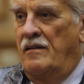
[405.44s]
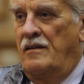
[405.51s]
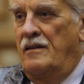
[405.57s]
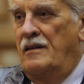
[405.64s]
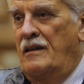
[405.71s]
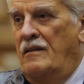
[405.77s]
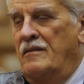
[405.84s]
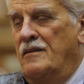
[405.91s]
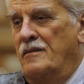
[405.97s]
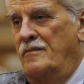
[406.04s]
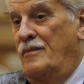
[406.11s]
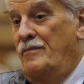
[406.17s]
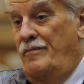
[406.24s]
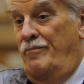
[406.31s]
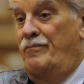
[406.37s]
uh, uh
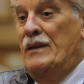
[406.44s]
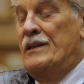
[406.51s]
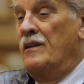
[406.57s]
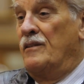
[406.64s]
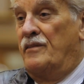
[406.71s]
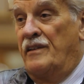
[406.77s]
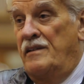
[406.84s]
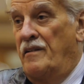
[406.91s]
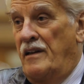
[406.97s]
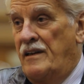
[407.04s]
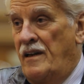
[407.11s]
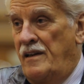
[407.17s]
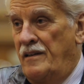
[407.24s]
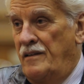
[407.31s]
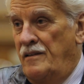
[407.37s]
beat us in
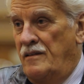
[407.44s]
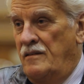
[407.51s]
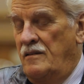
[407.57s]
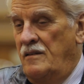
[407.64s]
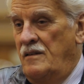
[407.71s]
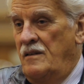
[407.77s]
that area.